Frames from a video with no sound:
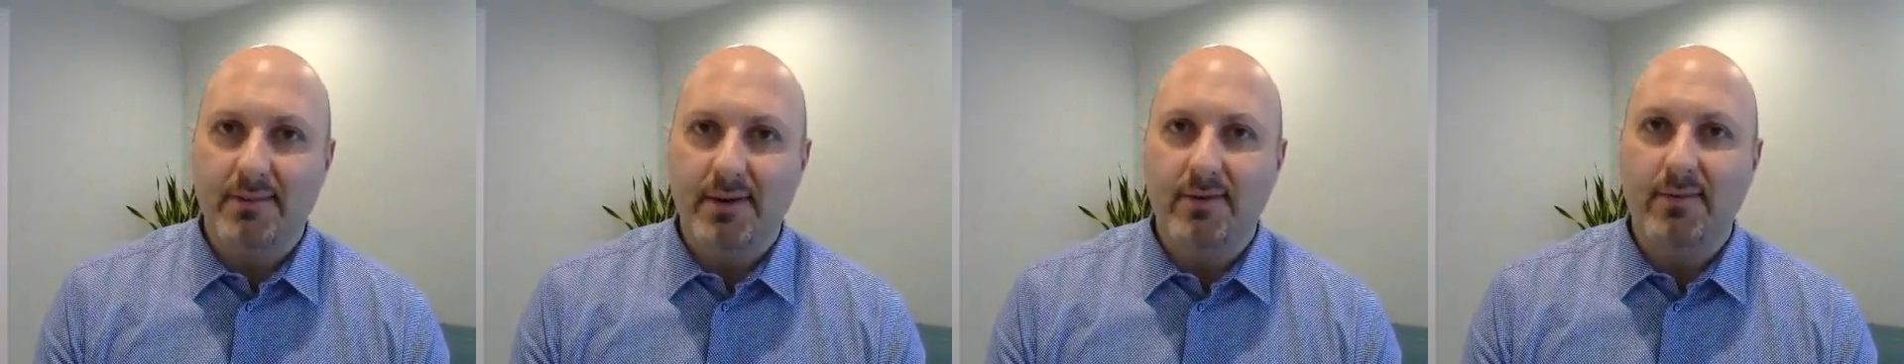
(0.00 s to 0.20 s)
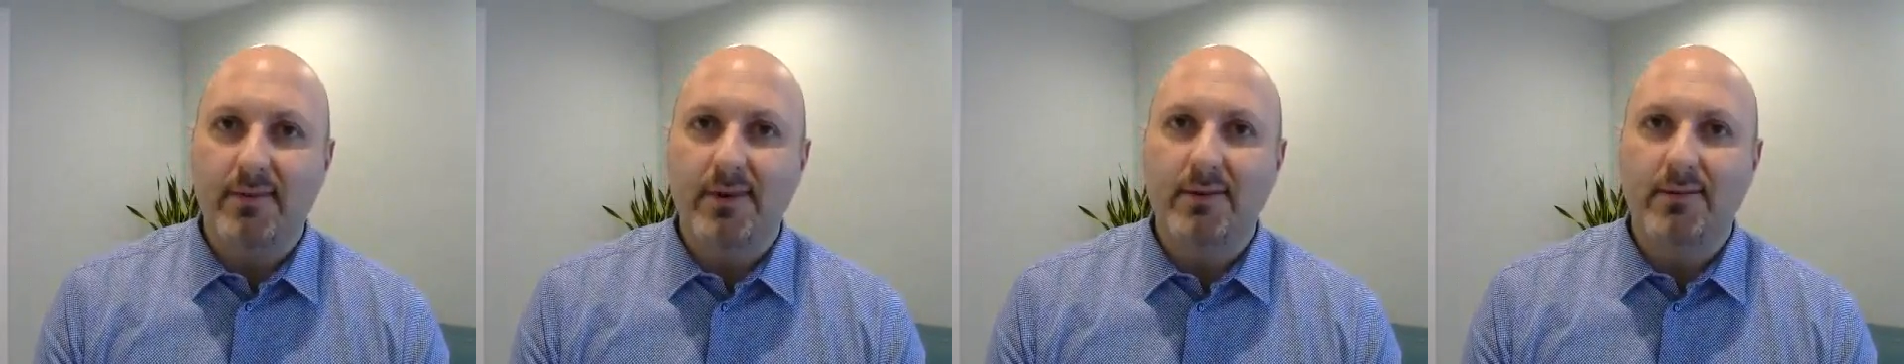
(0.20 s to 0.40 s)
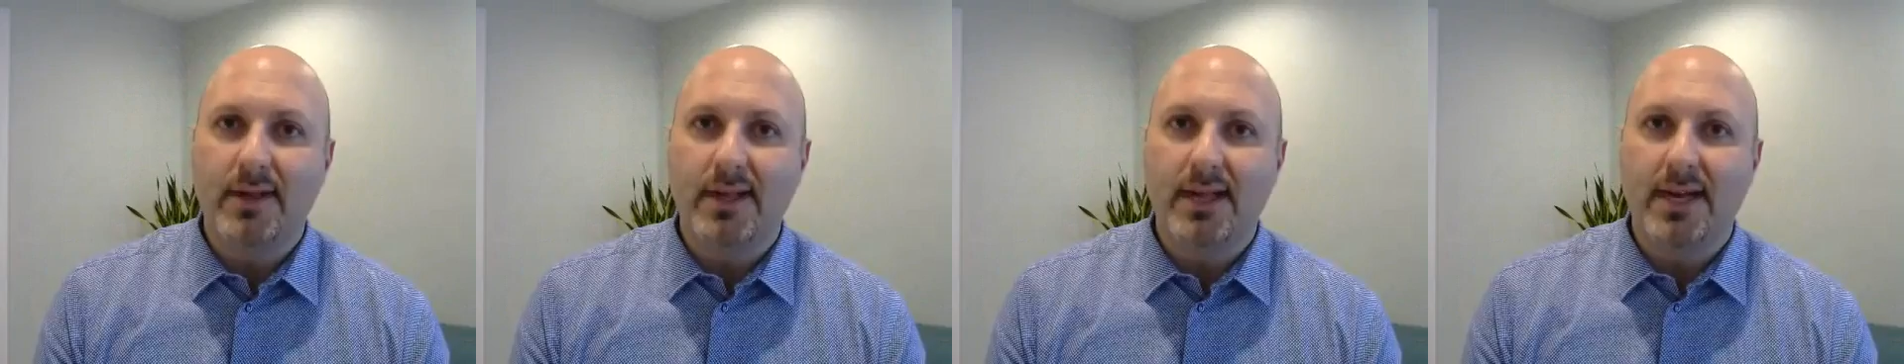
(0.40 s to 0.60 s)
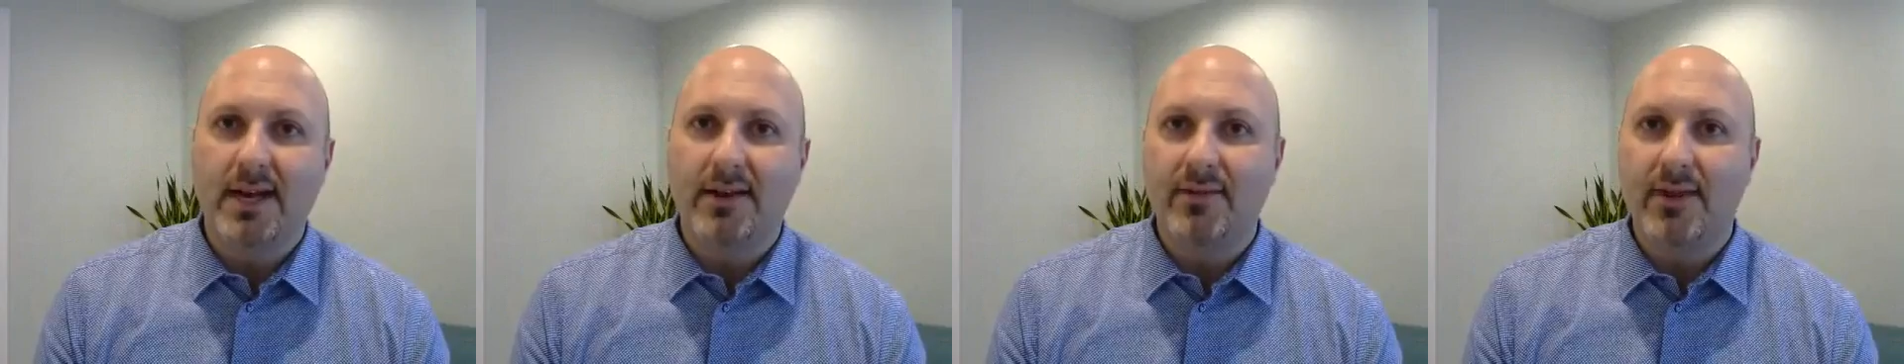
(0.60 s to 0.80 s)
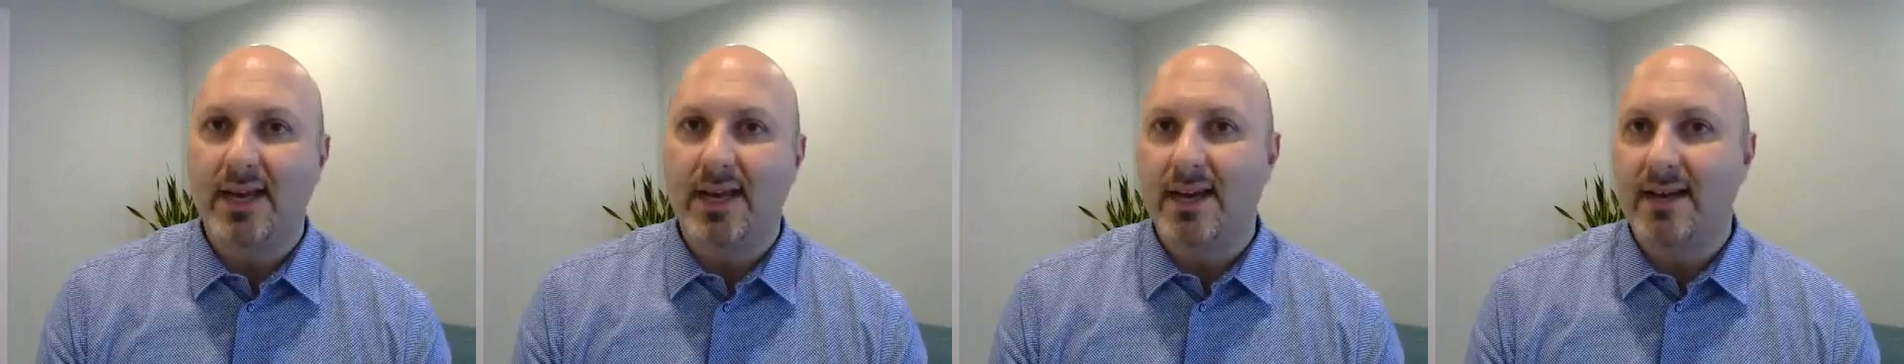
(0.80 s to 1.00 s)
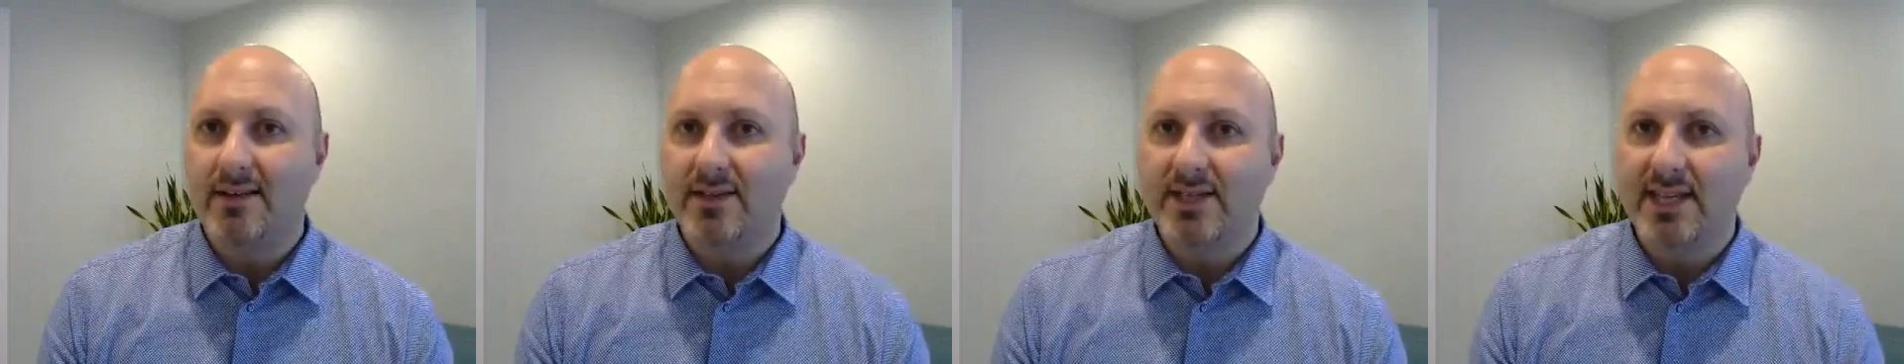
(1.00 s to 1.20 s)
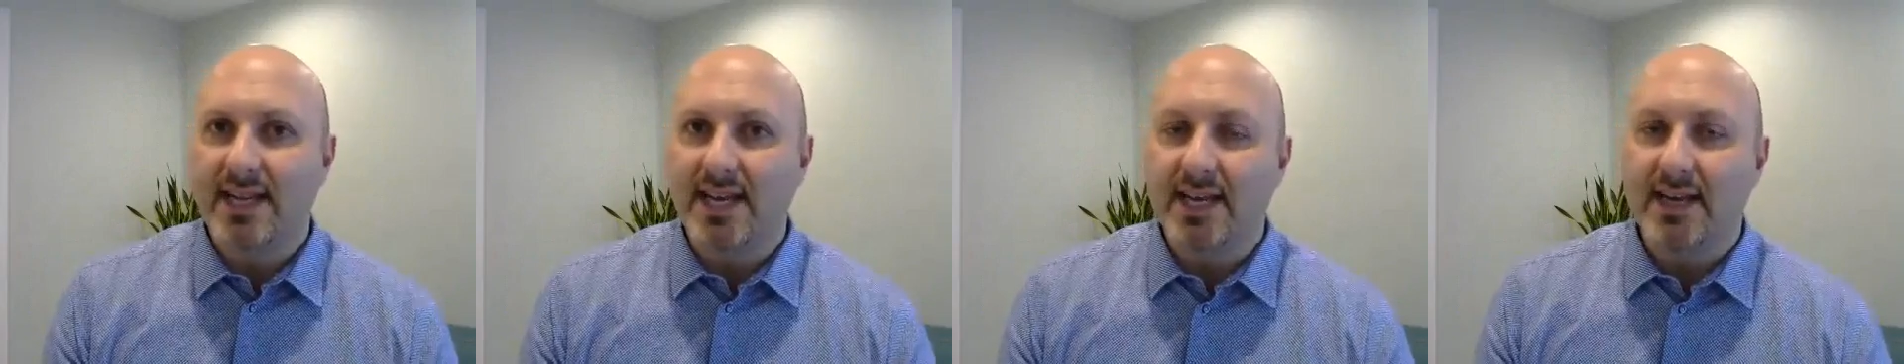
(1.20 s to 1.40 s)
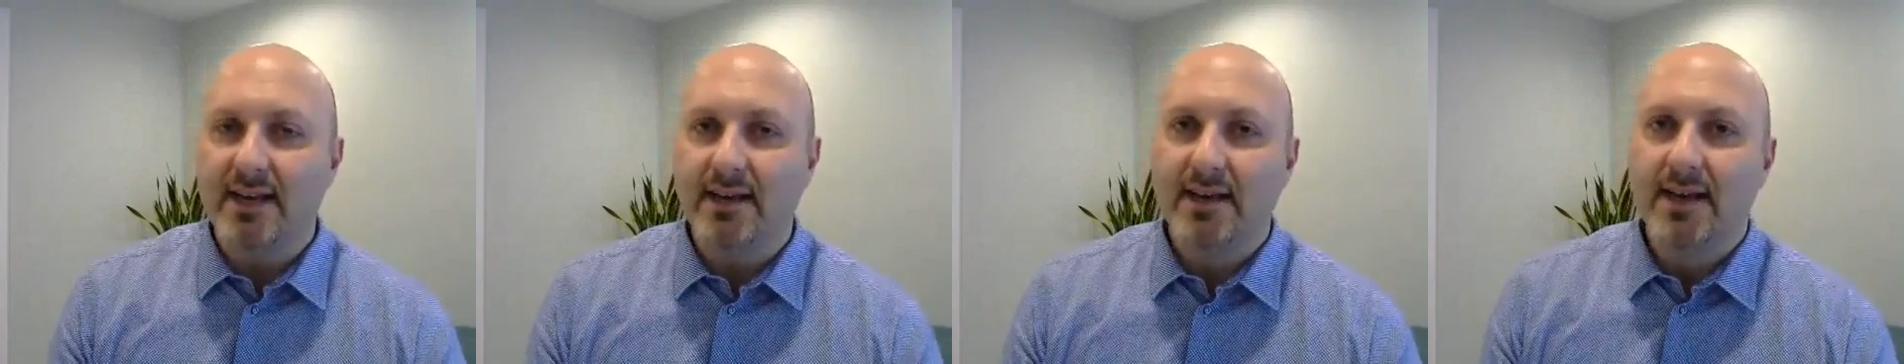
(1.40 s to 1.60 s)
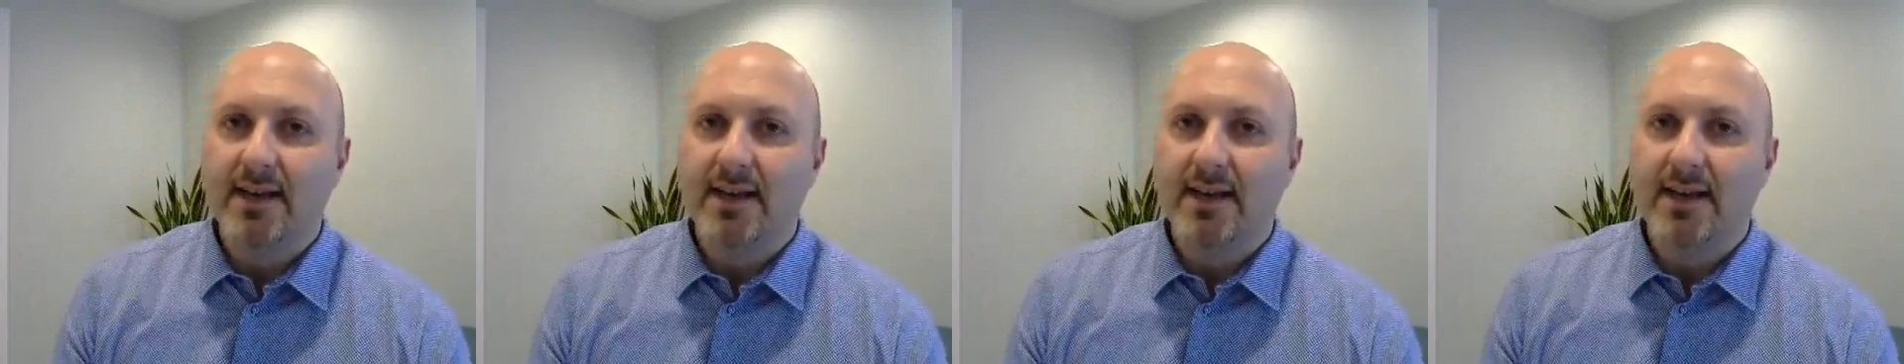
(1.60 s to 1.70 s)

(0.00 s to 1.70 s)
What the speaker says: but we will have that out today